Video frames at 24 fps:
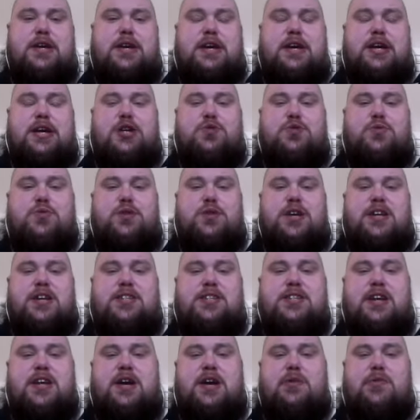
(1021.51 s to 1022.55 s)
each one is,
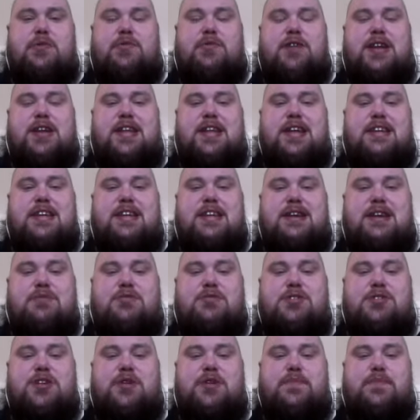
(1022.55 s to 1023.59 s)
I will write that down
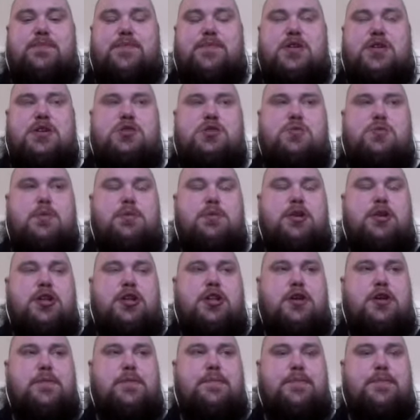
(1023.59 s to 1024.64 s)
too. So what I'm going
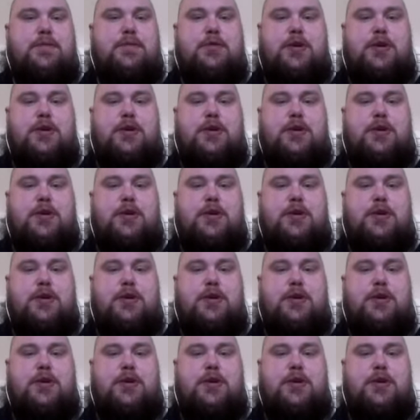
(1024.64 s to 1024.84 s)
to do, I'm going to